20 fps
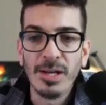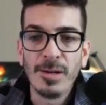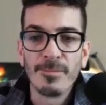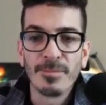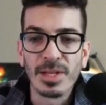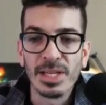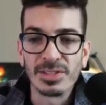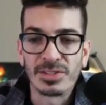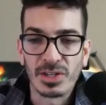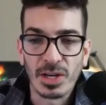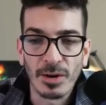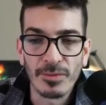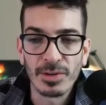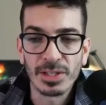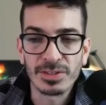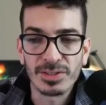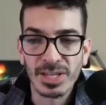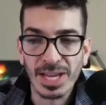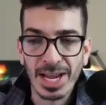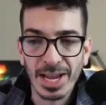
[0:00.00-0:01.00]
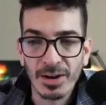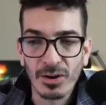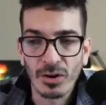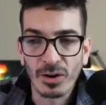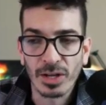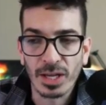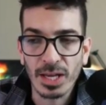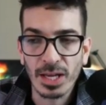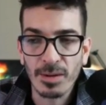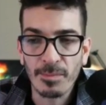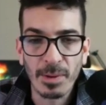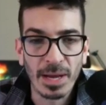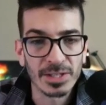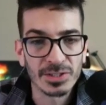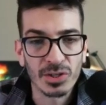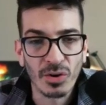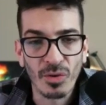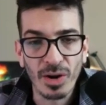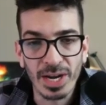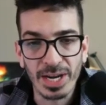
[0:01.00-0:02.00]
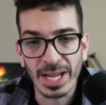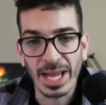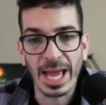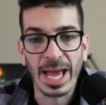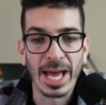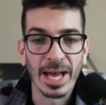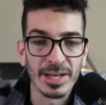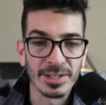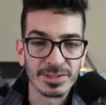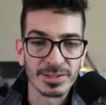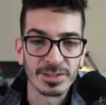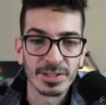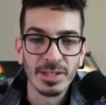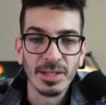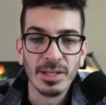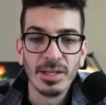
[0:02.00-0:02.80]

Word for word: It's governance anarchy masquerading as